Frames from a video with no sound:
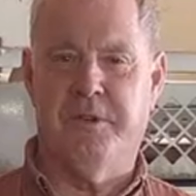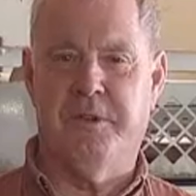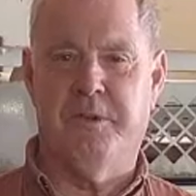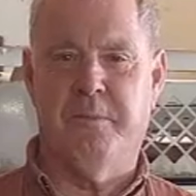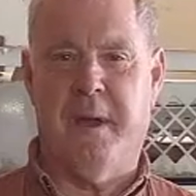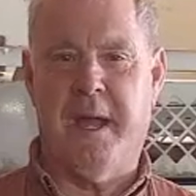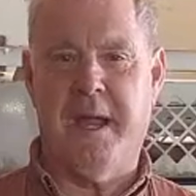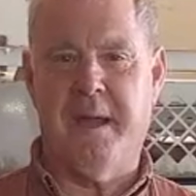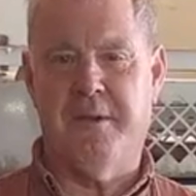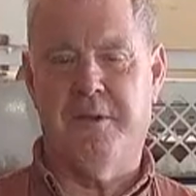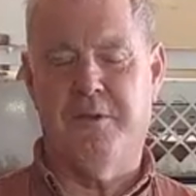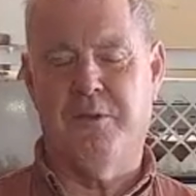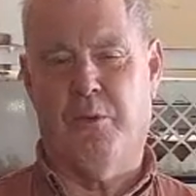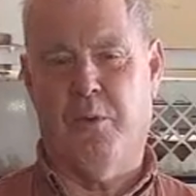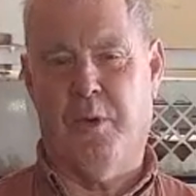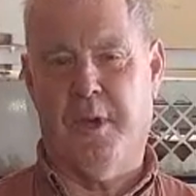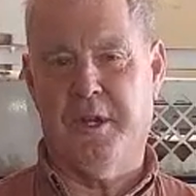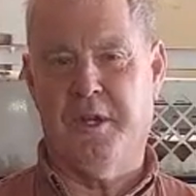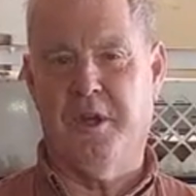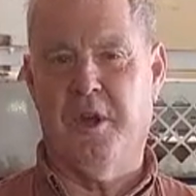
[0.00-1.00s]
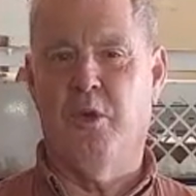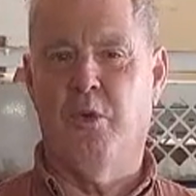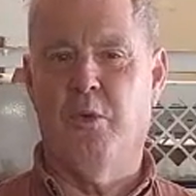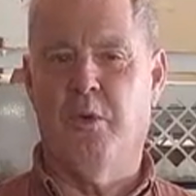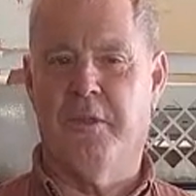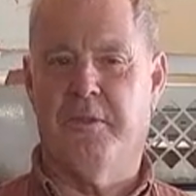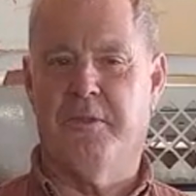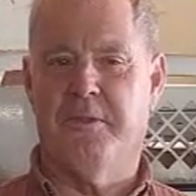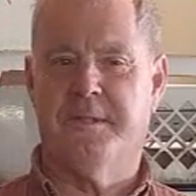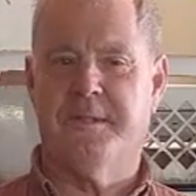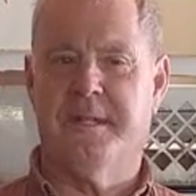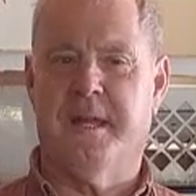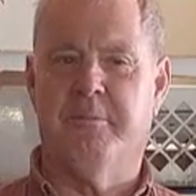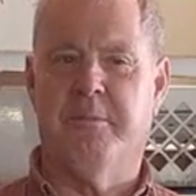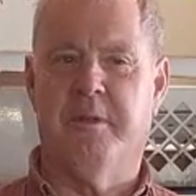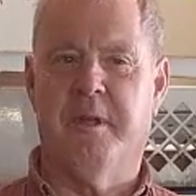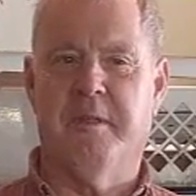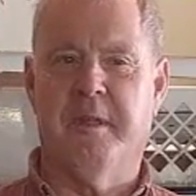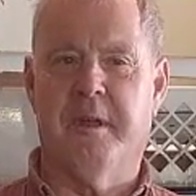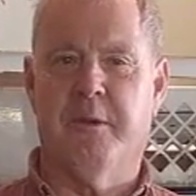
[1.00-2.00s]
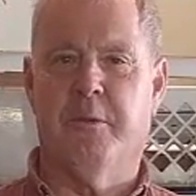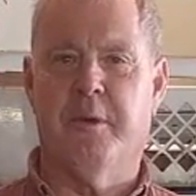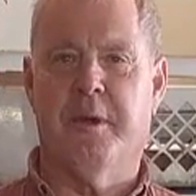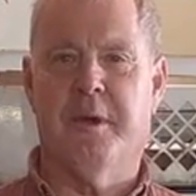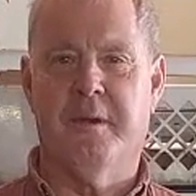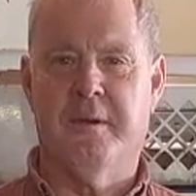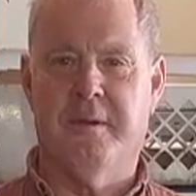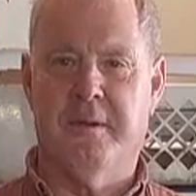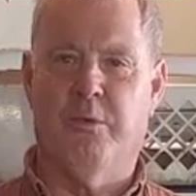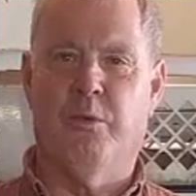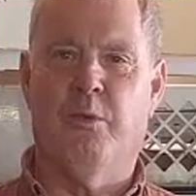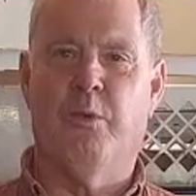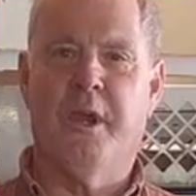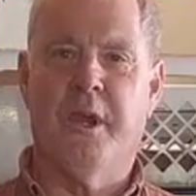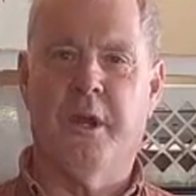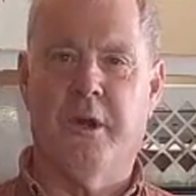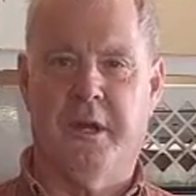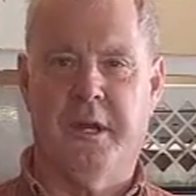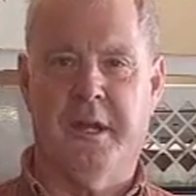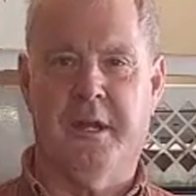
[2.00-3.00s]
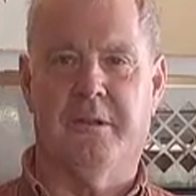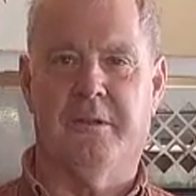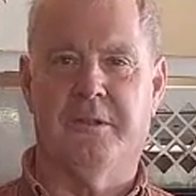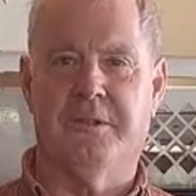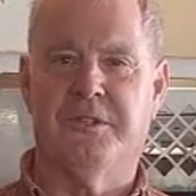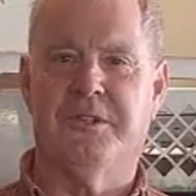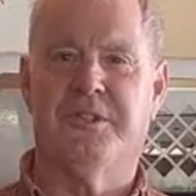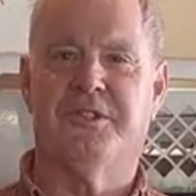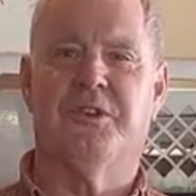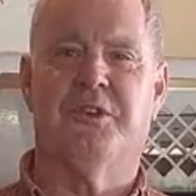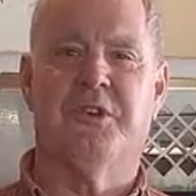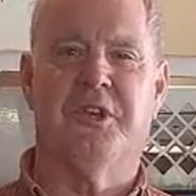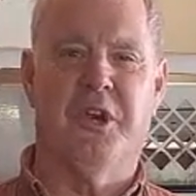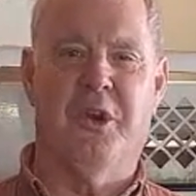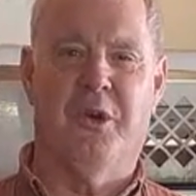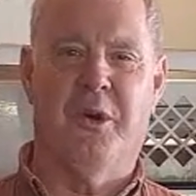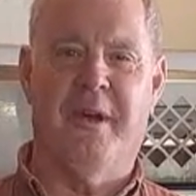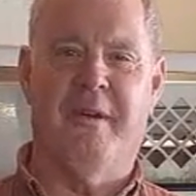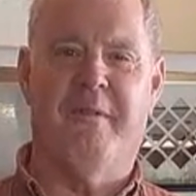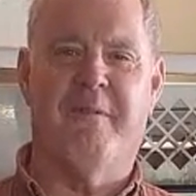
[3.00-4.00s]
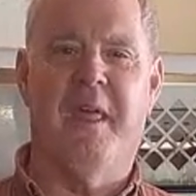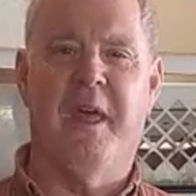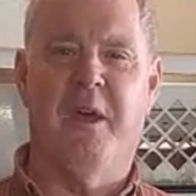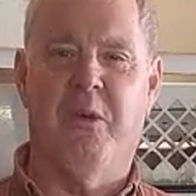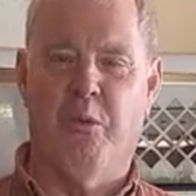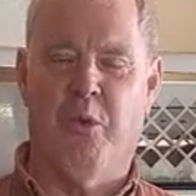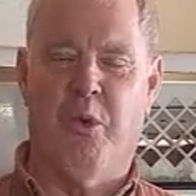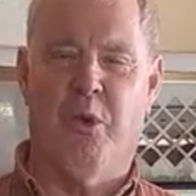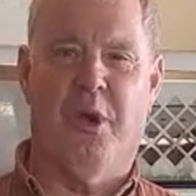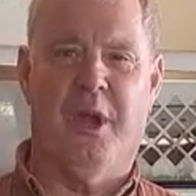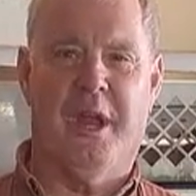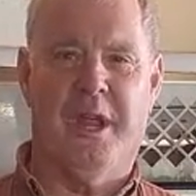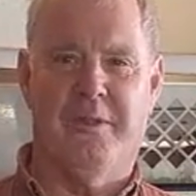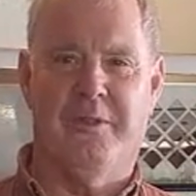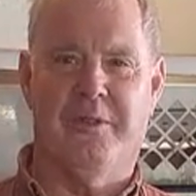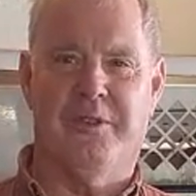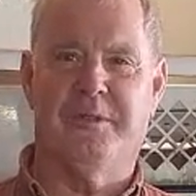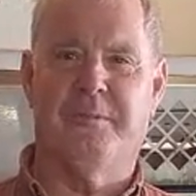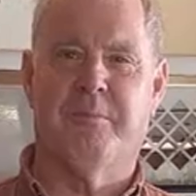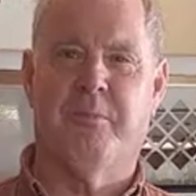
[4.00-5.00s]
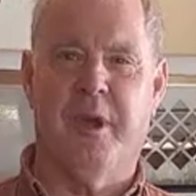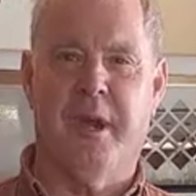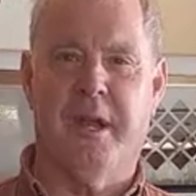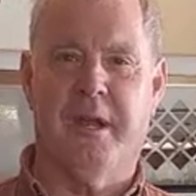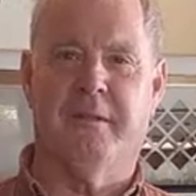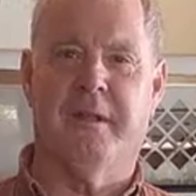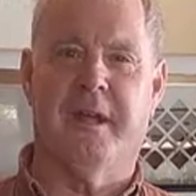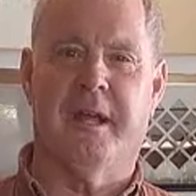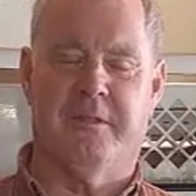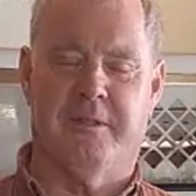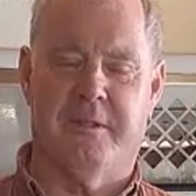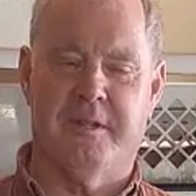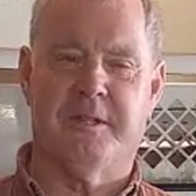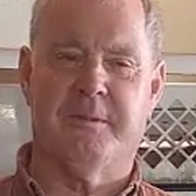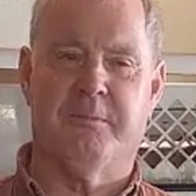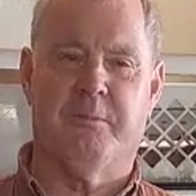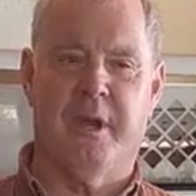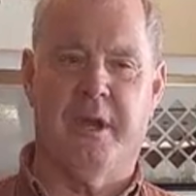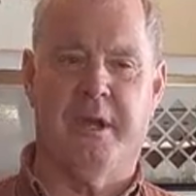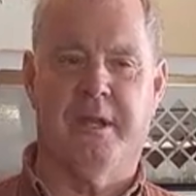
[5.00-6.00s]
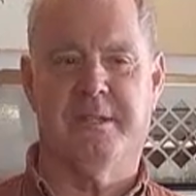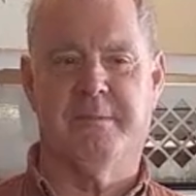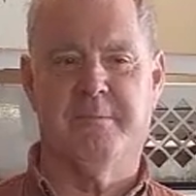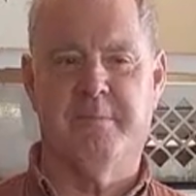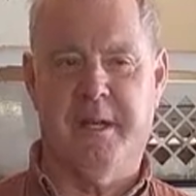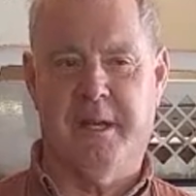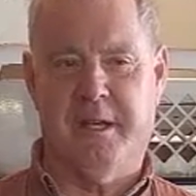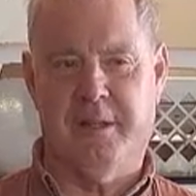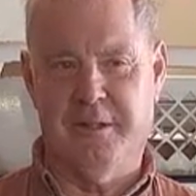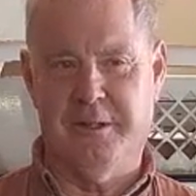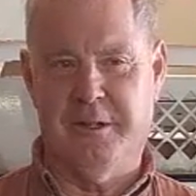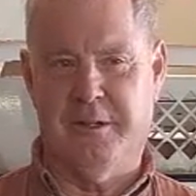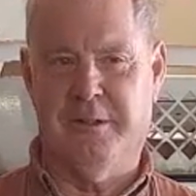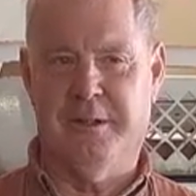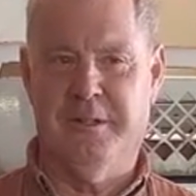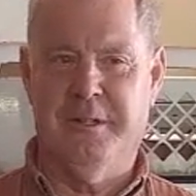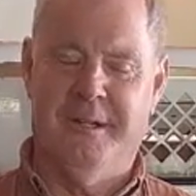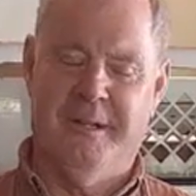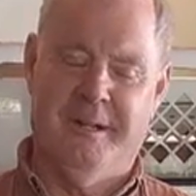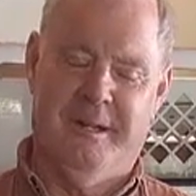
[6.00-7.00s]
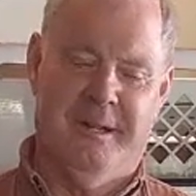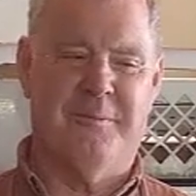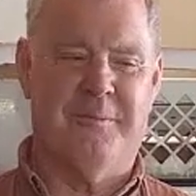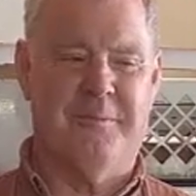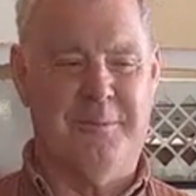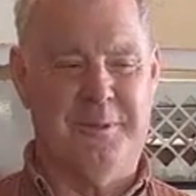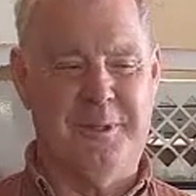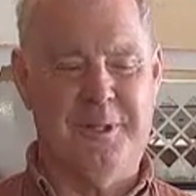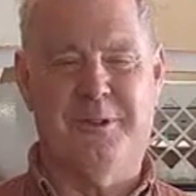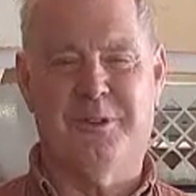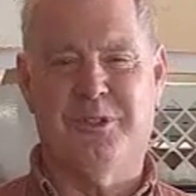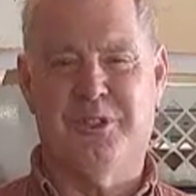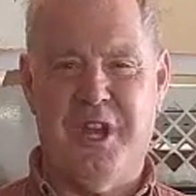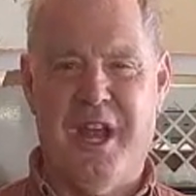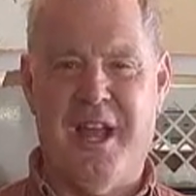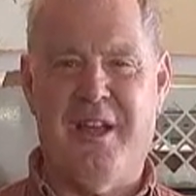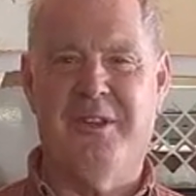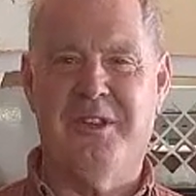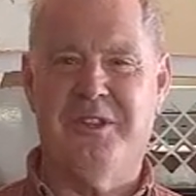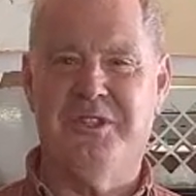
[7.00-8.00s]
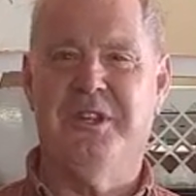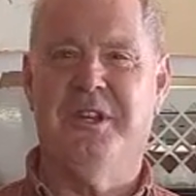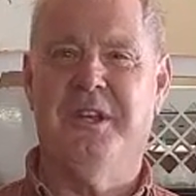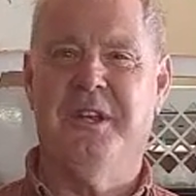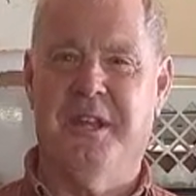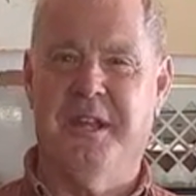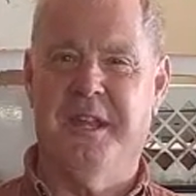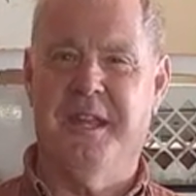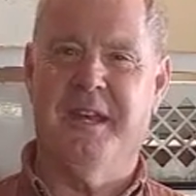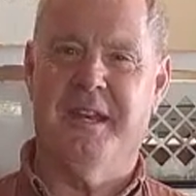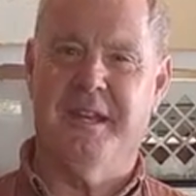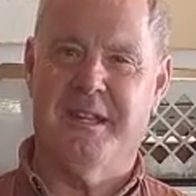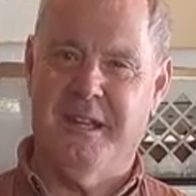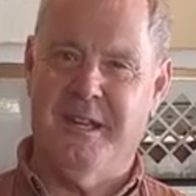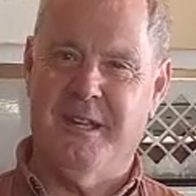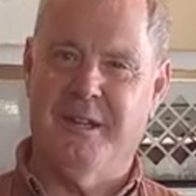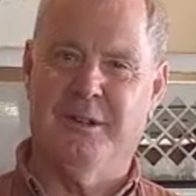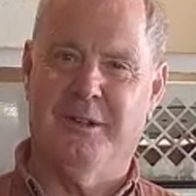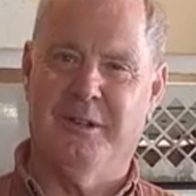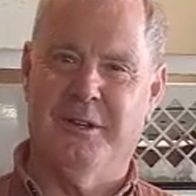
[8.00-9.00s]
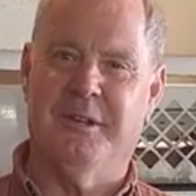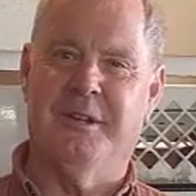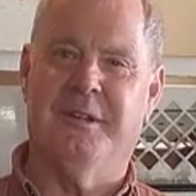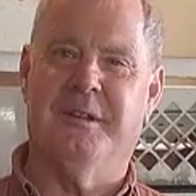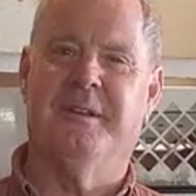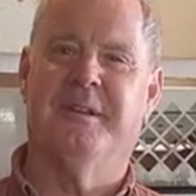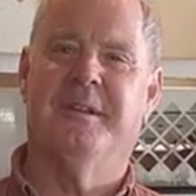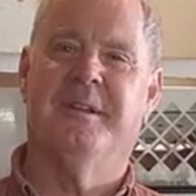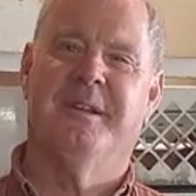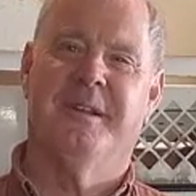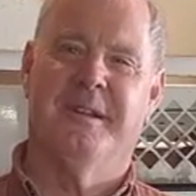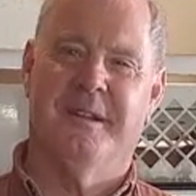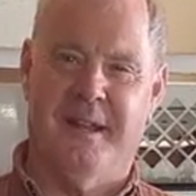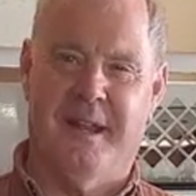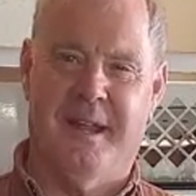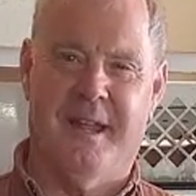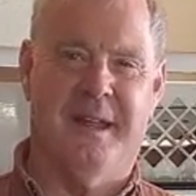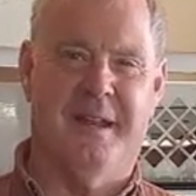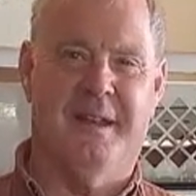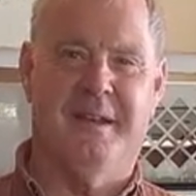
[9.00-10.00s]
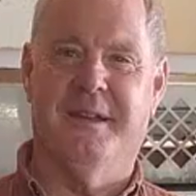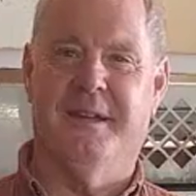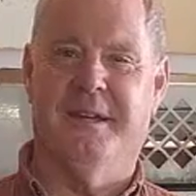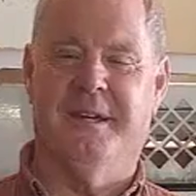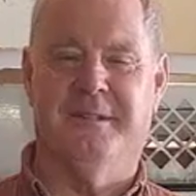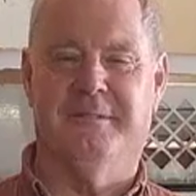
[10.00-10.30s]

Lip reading: You might want to go with something that would winter kill, just so you don't have that worry in the spring. Like this spring has been a little challenging to get it killed and